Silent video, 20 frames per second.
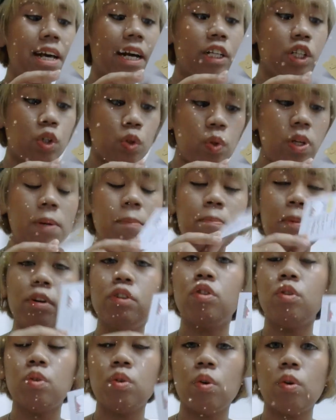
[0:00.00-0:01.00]
3
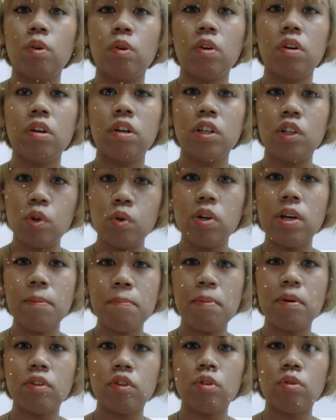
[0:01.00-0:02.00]
box, you know, 3
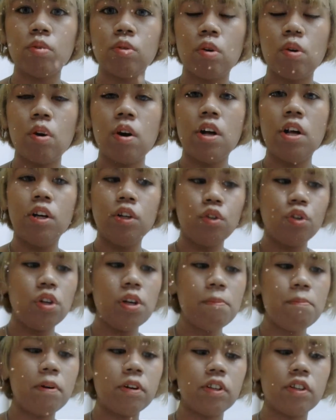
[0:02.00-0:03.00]
box, you know,
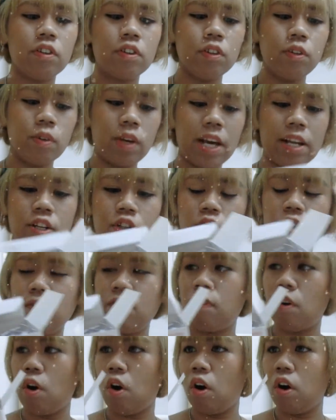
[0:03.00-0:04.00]
3 box, or you can drink
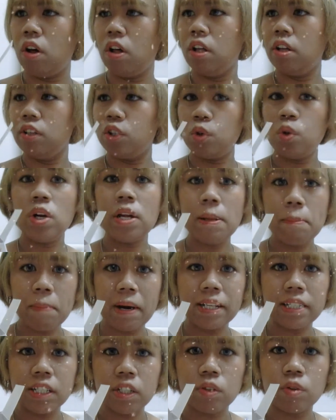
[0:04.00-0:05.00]
for 3
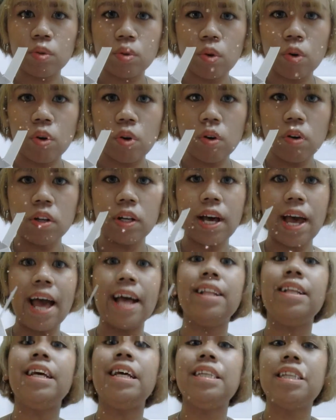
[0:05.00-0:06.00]
months, you know,
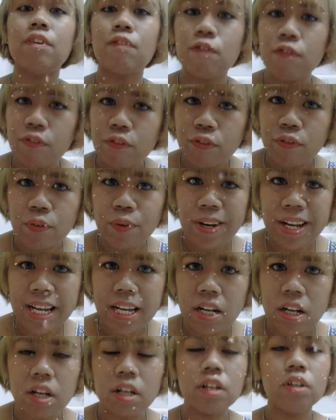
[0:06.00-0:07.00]
and it's
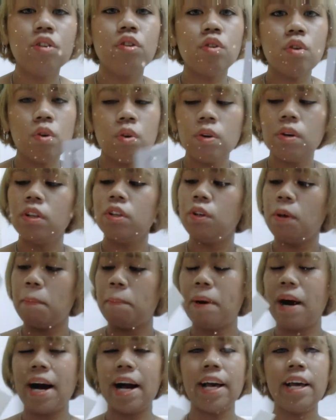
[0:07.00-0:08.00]
free. So you
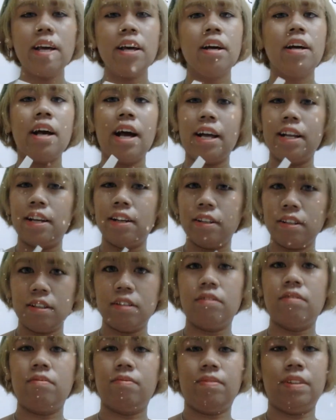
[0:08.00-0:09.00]
buy and then
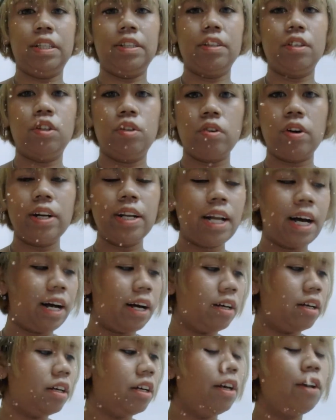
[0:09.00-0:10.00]
join up.
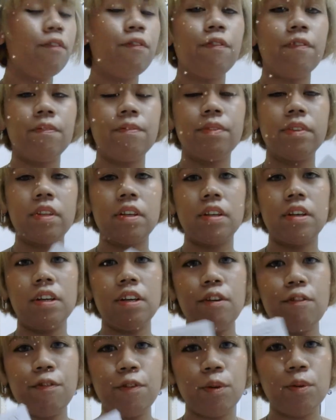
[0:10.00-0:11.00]

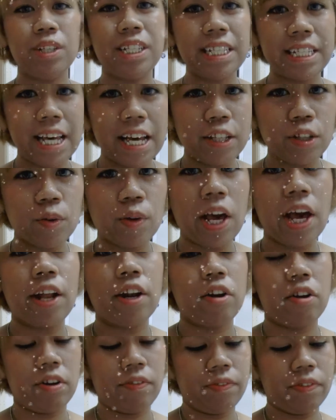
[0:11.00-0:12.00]
If you're scared you
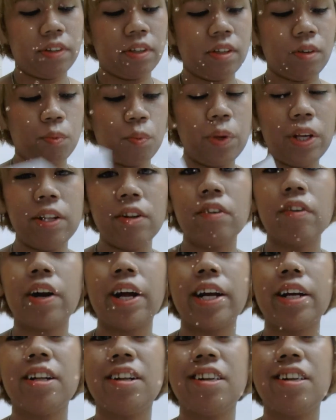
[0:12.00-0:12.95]
cannot win, right?